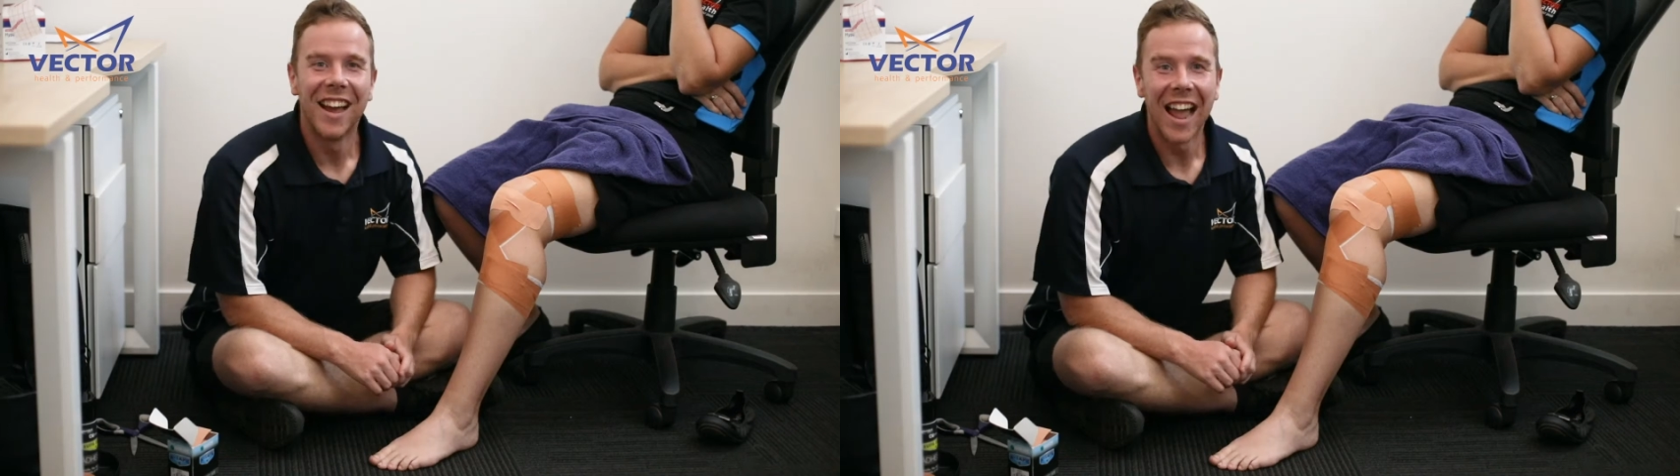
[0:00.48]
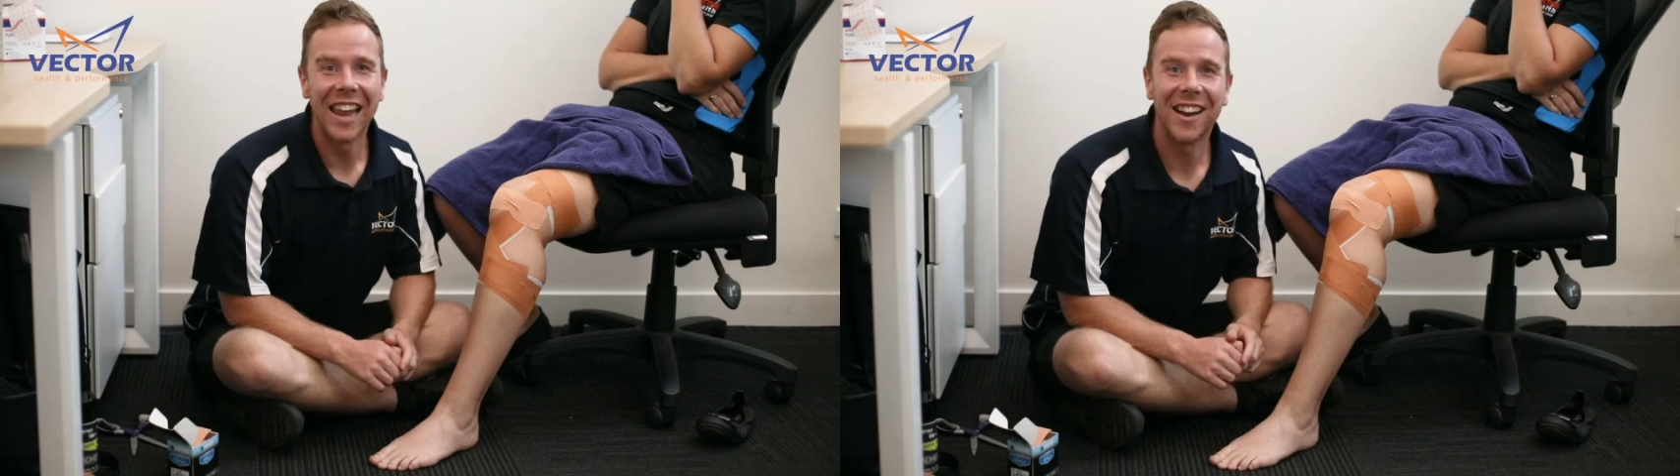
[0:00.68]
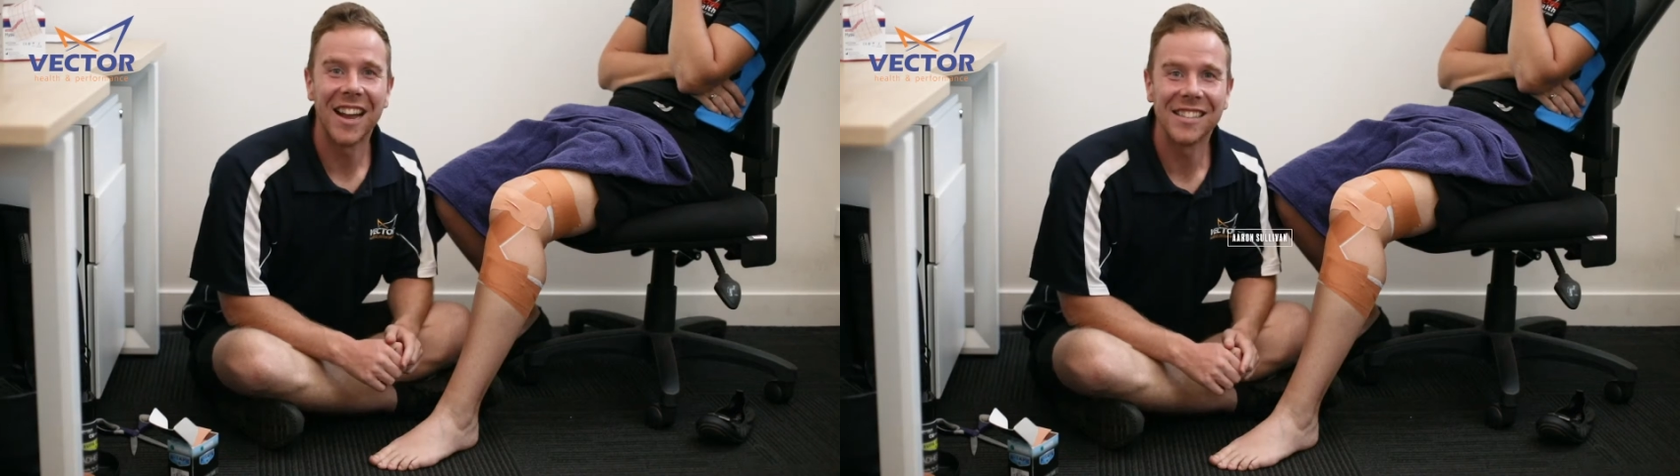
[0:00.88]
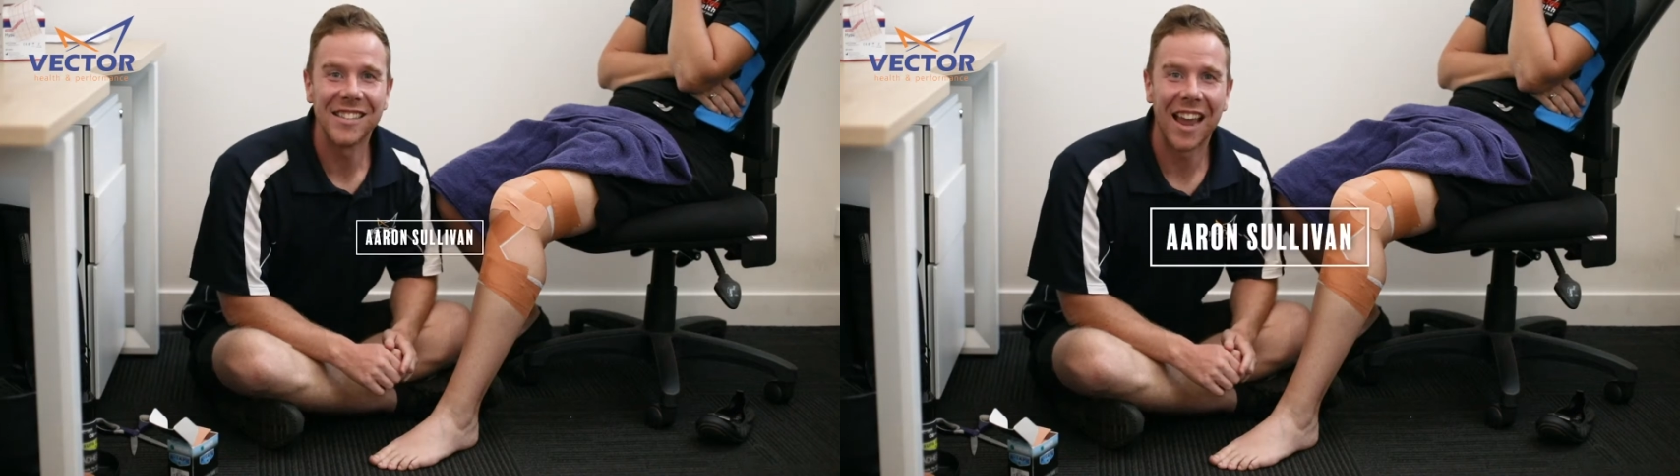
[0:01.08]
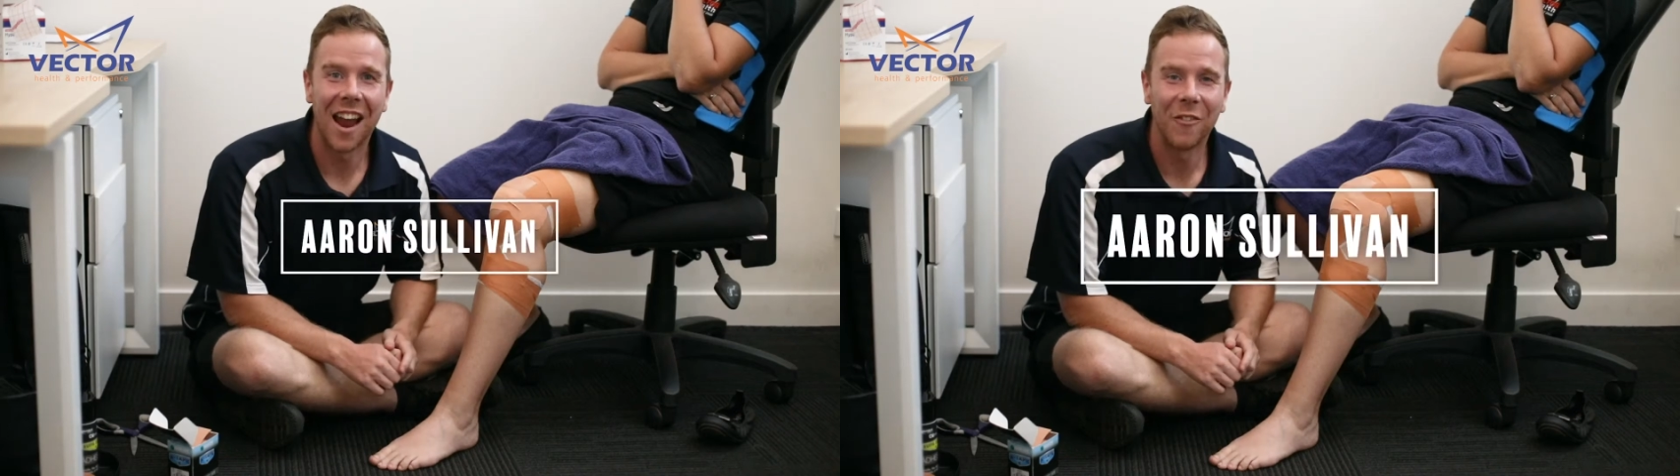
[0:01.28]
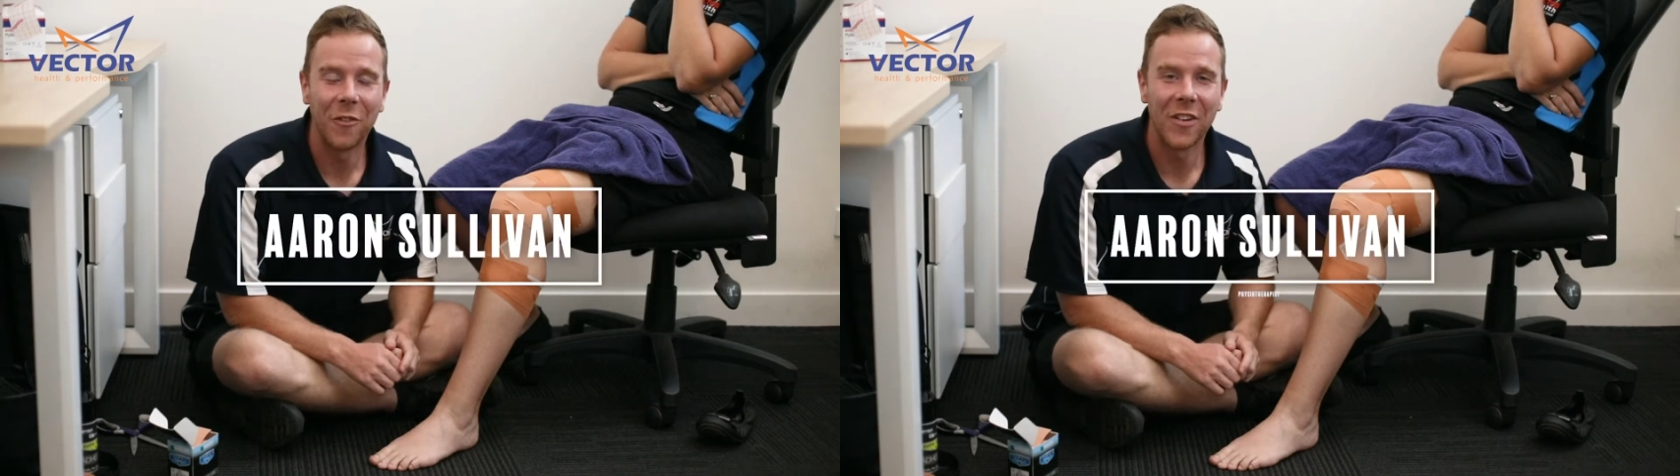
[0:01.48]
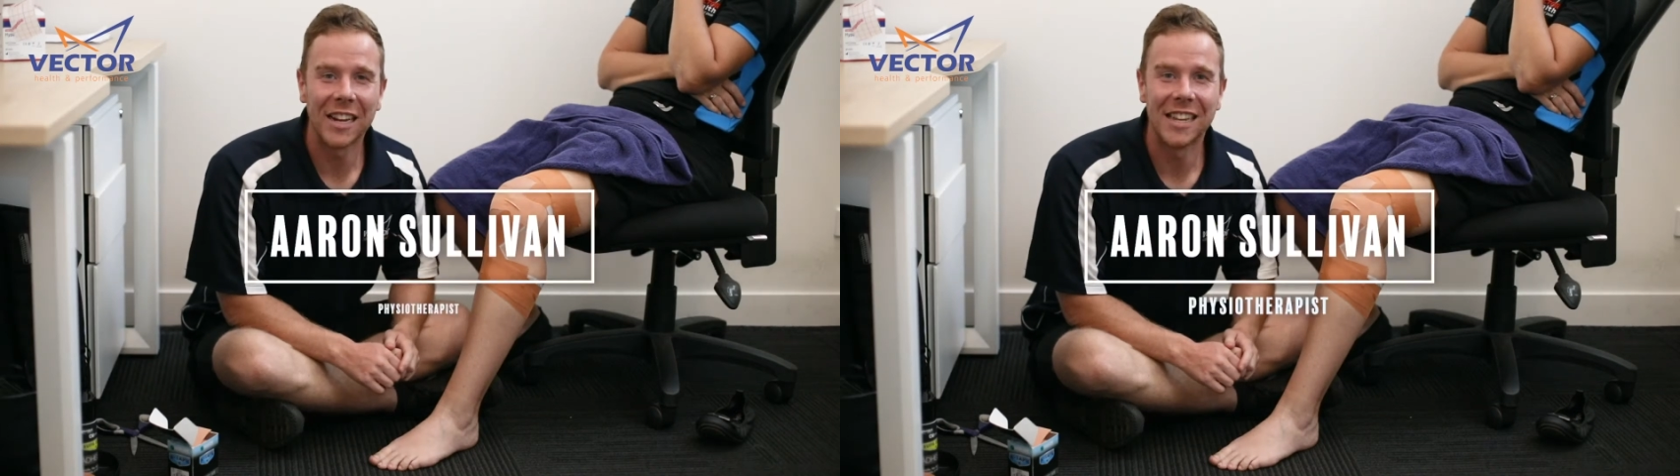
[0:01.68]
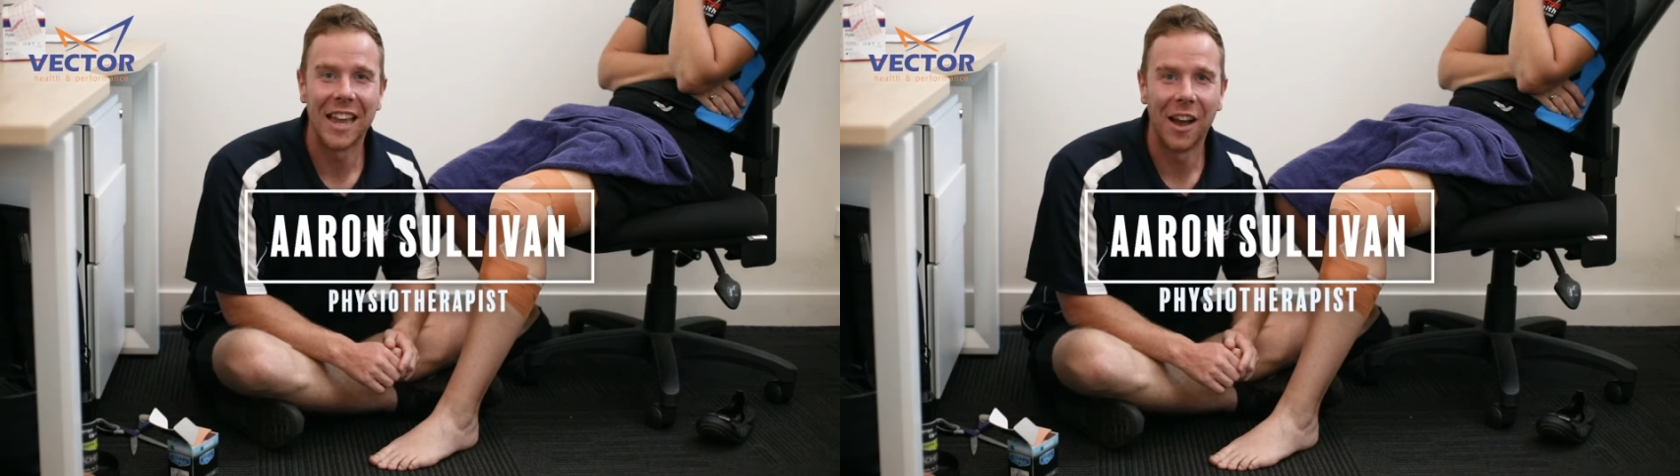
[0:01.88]
Hey guys, it's Aaron from
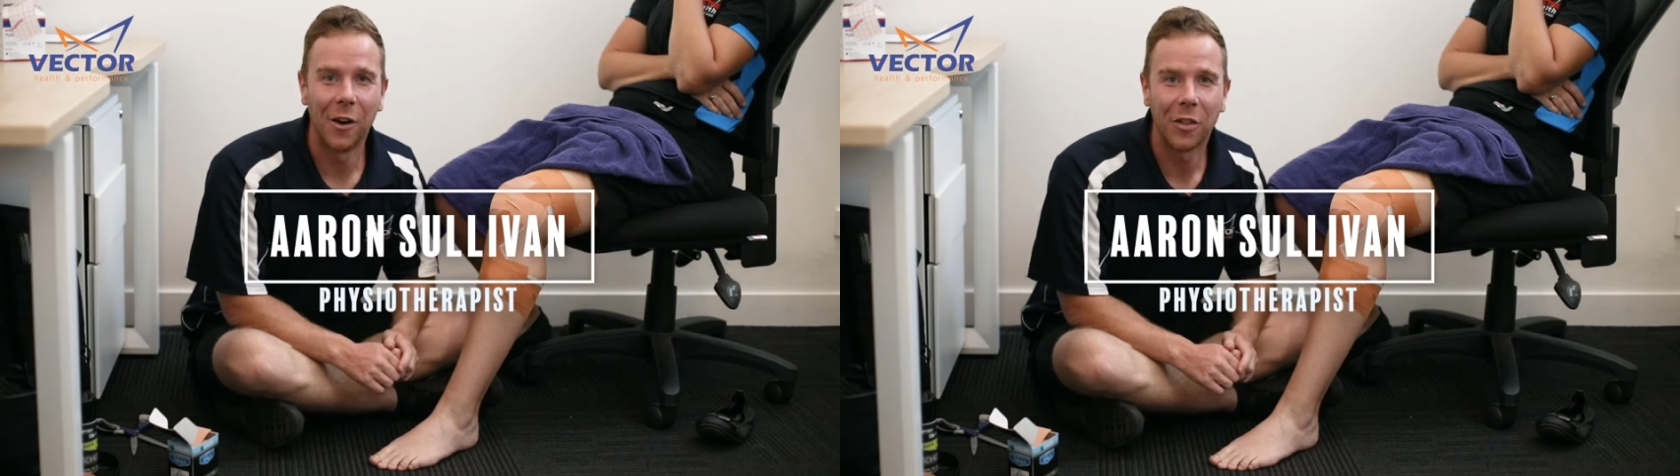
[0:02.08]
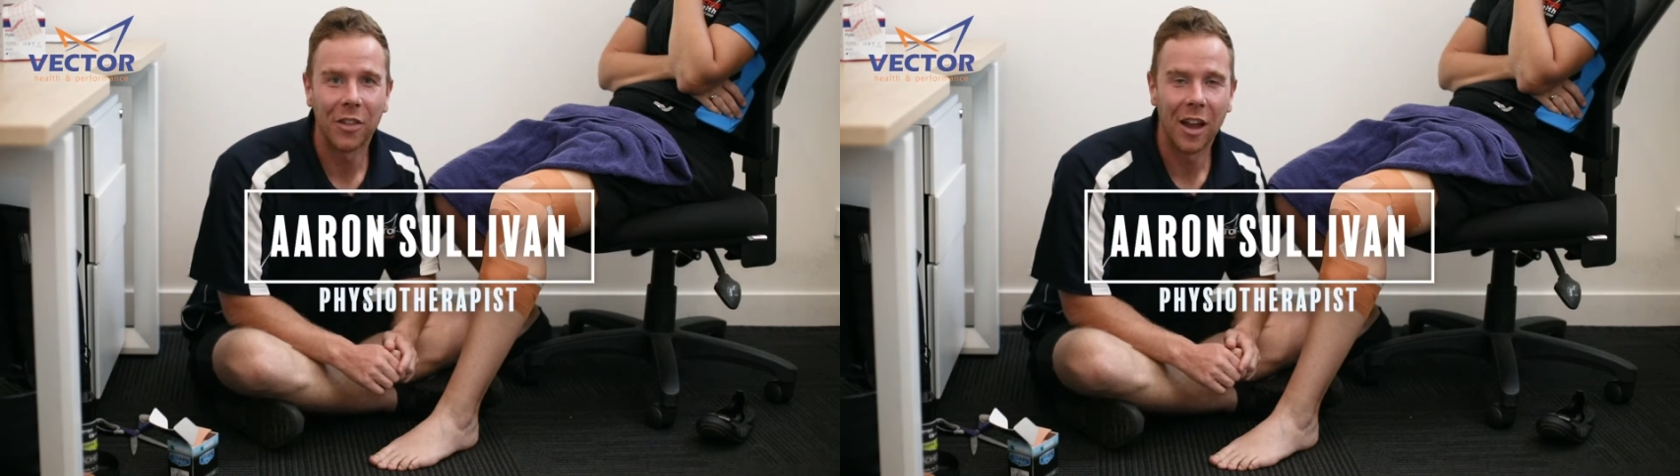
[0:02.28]
Vector Health.